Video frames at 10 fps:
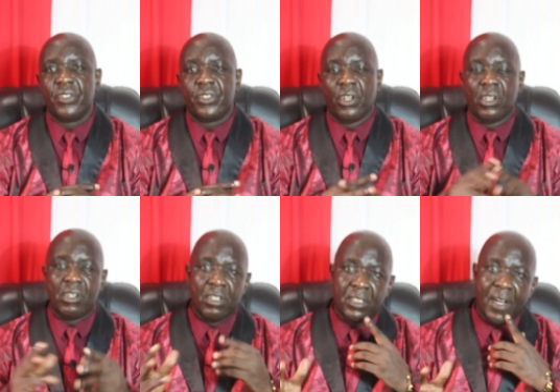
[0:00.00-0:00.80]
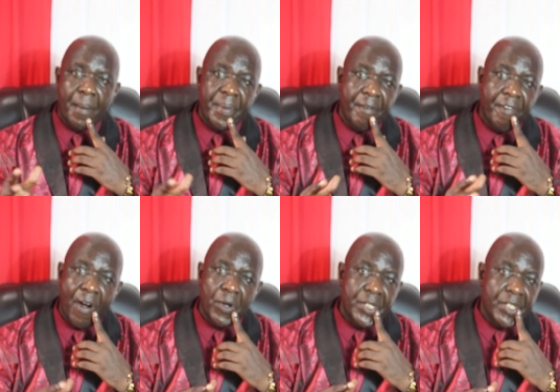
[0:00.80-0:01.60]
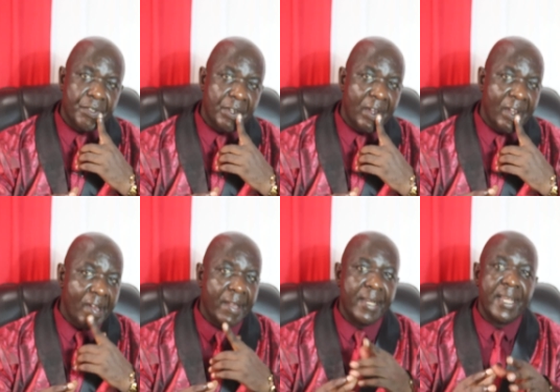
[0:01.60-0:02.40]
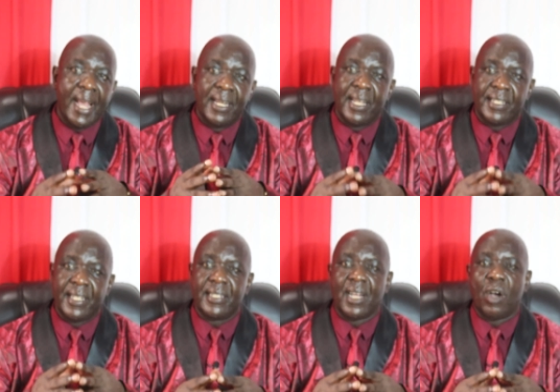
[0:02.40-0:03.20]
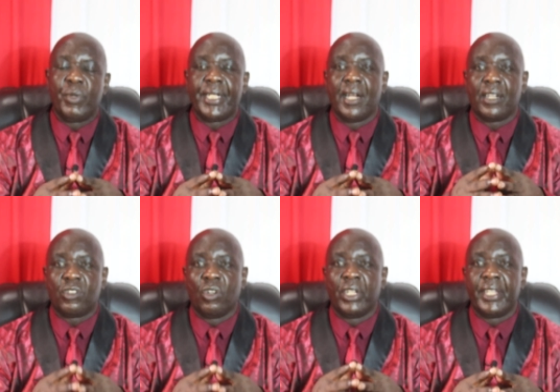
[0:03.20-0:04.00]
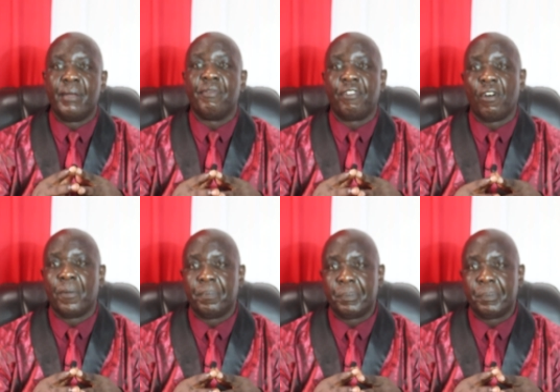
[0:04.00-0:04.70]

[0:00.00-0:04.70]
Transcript: So God can be found in anything that we can call him for.